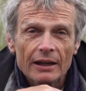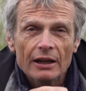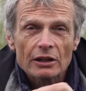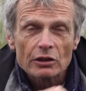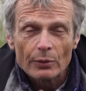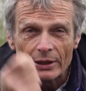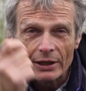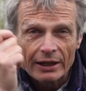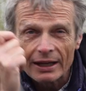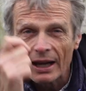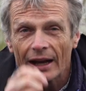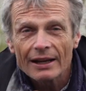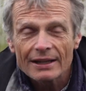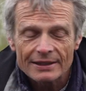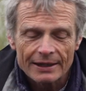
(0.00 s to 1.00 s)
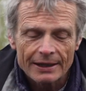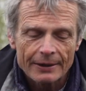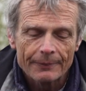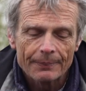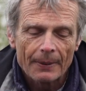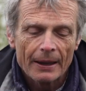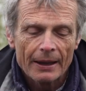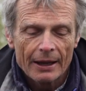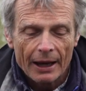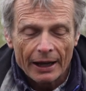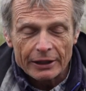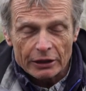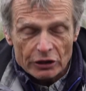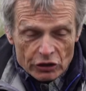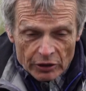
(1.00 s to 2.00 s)
So when you're casting and
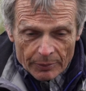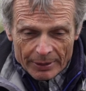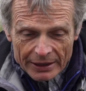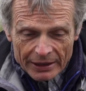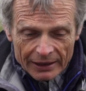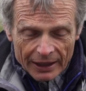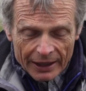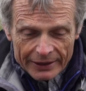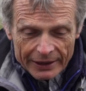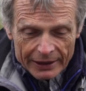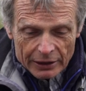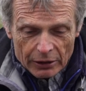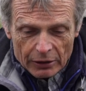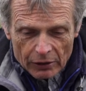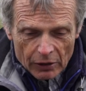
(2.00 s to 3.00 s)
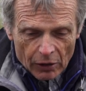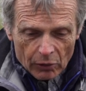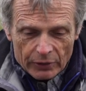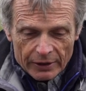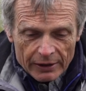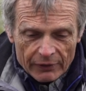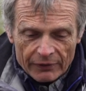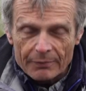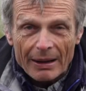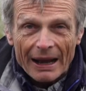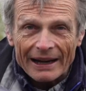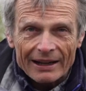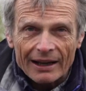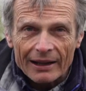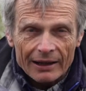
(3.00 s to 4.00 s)
you're stripping your line in, you're holding the back
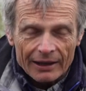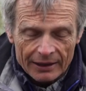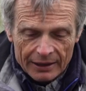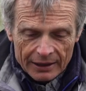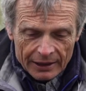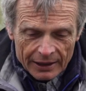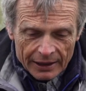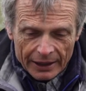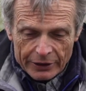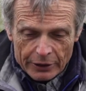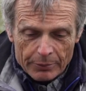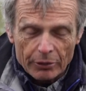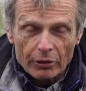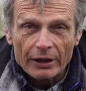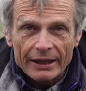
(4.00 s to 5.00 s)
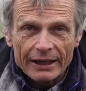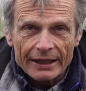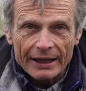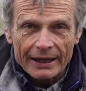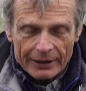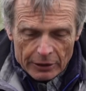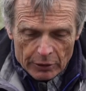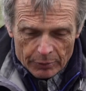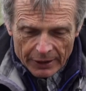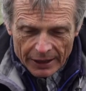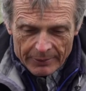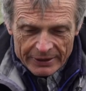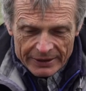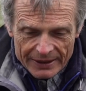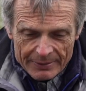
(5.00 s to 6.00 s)
color and you're pulling it in and you come
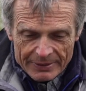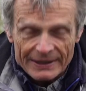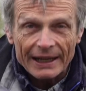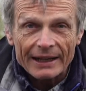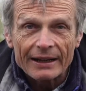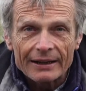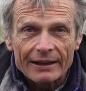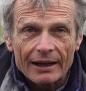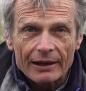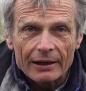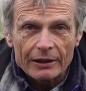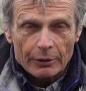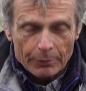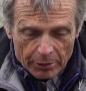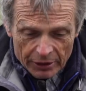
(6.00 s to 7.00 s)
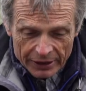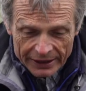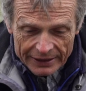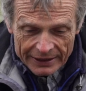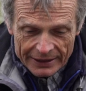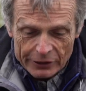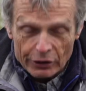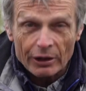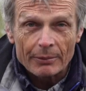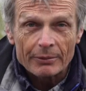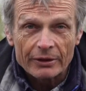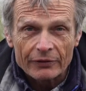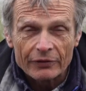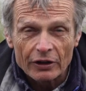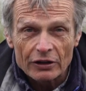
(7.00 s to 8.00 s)
into the second color and you're pulling it in, you come to
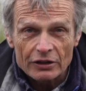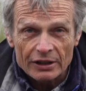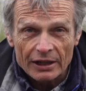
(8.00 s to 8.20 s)
the first